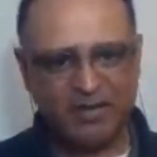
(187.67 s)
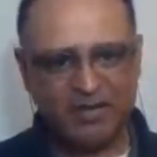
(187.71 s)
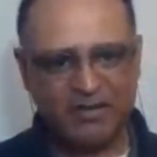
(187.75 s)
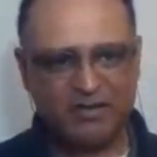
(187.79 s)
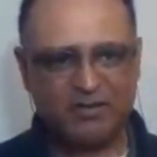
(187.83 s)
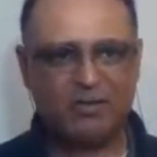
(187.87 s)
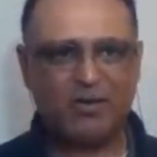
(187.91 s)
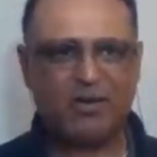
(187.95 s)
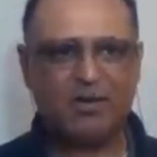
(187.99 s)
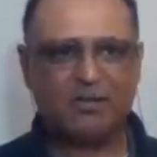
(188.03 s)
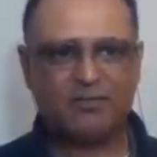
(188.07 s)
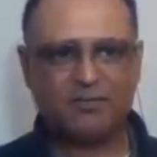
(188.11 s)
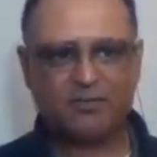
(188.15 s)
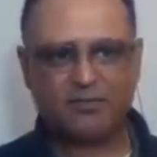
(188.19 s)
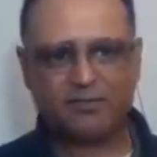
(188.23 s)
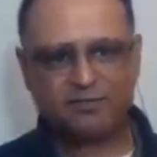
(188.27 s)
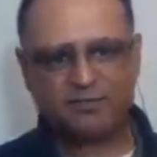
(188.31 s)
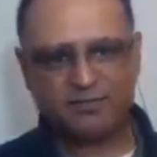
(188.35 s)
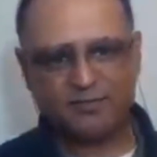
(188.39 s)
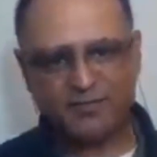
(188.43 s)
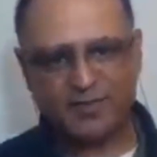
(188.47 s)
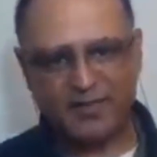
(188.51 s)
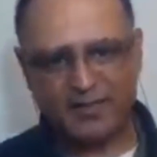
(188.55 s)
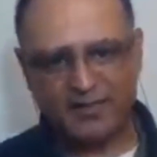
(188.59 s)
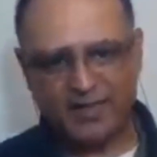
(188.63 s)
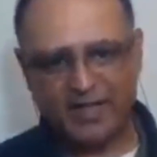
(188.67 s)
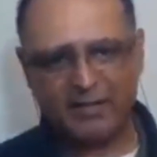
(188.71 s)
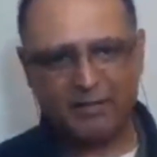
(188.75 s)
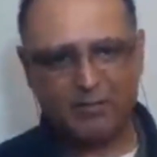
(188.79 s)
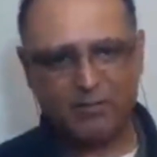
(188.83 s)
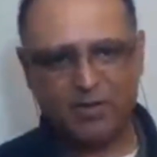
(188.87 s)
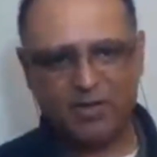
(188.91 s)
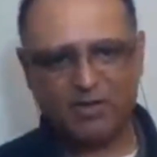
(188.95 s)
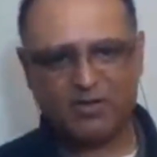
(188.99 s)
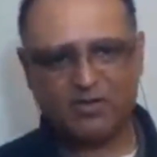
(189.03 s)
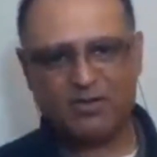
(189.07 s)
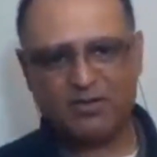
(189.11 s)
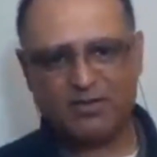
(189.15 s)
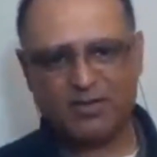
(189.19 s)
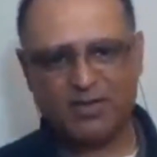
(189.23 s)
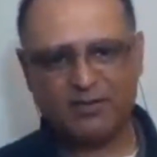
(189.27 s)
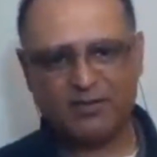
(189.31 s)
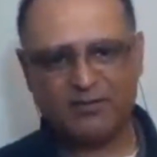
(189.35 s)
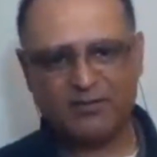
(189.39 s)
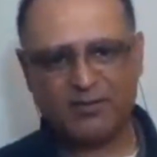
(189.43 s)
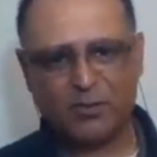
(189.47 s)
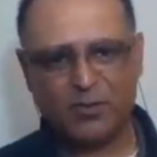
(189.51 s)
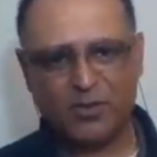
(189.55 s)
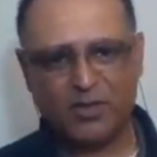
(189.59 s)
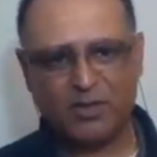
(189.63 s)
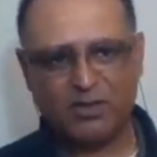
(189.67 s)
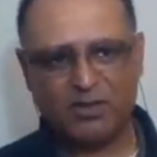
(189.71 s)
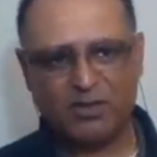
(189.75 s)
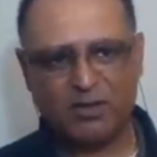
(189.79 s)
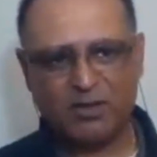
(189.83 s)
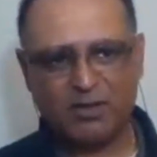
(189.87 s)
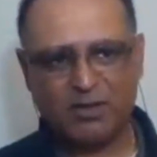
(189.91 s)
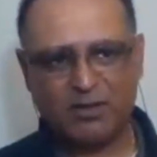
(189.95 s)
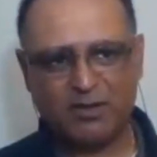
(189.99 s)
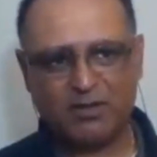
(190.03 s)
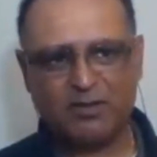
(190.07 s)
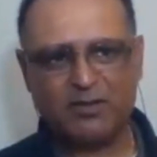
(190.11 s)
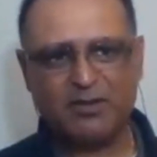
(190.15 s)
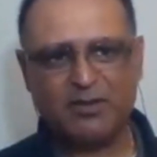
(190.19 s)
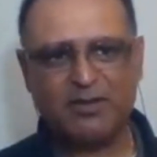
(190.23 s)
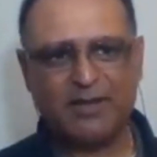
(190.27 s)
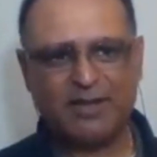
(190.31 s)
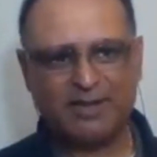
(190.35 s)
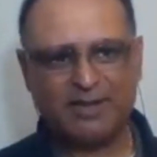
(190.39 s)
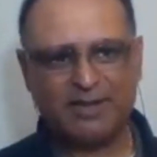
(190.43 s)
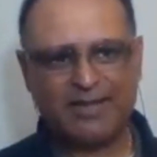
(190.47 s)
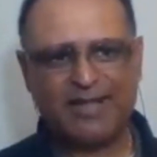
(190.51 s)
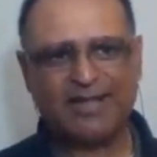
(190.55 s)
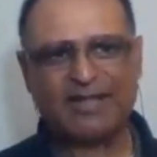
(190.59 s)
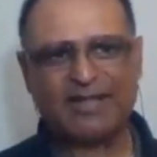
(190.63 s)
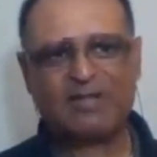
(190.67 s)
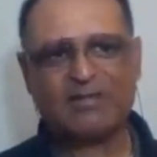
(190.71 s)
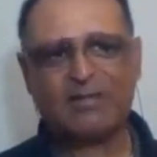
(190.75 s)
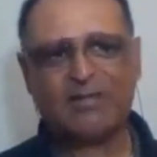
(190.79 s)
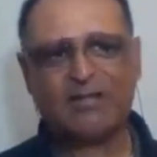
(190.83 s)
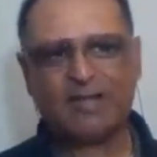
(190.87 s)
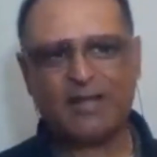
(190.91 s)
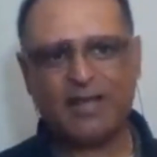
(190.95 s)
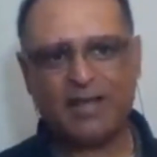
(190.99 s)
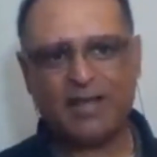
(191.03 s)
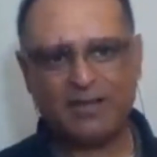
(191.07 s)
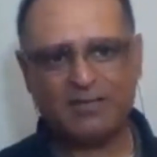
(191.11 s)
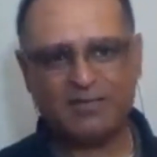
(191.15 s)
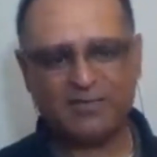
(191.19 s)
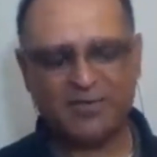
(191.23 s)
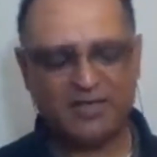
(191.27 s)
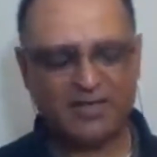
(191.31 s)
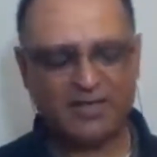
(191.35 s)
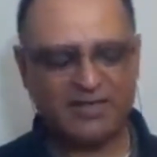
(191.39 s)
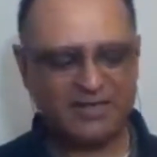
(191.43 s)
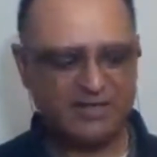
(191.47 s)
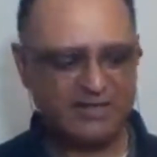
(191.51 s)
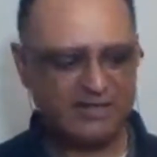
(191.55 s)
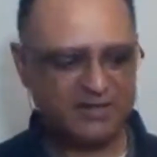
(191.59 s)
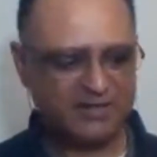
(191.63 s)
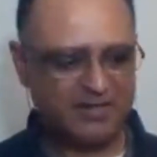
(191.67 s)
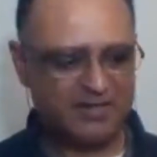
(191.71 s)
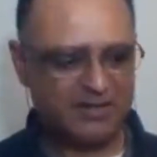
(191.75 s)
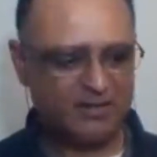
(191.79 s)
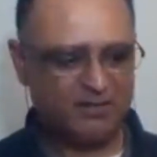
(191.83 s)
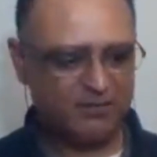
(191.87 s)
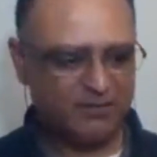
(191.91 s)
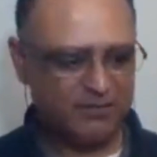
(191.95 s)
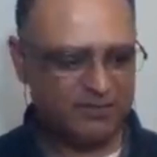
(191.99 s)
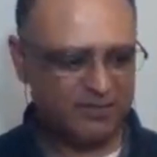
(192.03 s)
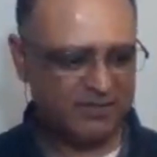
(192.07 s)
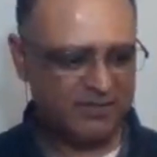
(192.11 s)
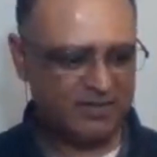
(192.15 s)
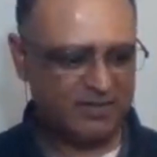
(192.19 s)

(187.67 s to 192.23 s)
the neck muscles have to work harder, and that's why they have this discomfort and stuff.